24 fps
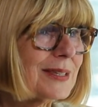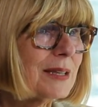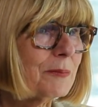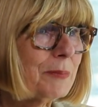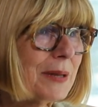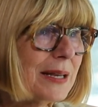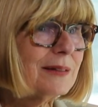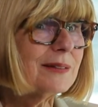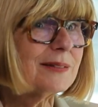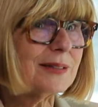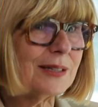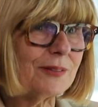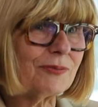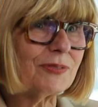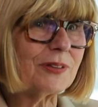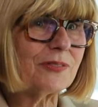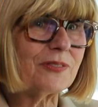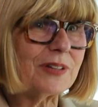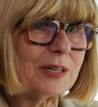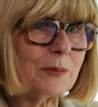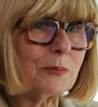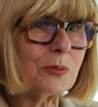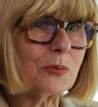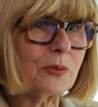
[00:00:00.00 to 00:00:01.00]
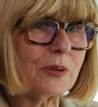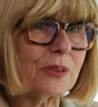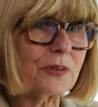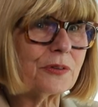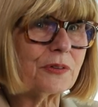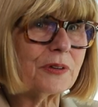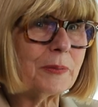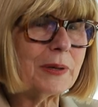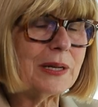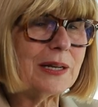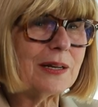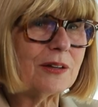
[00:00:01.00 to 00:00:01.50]
penalty, $15.3
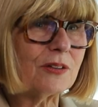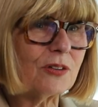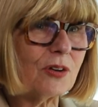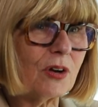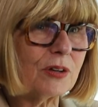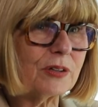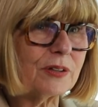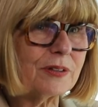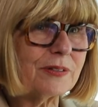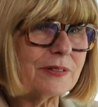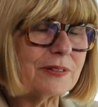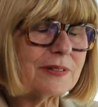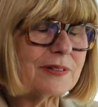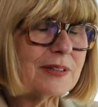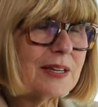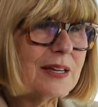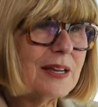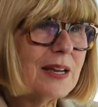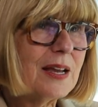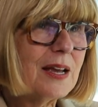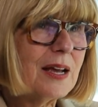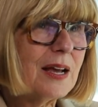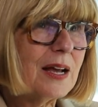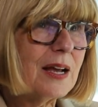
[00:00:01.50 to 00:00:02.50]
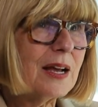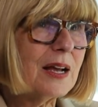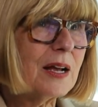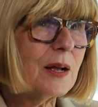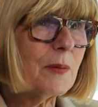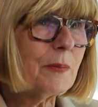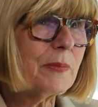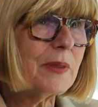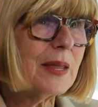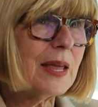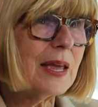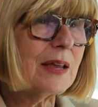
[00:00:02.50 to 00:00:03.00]
million,
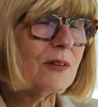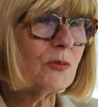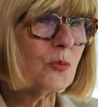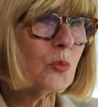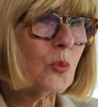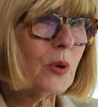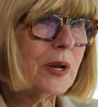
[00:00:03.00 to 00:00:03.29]
and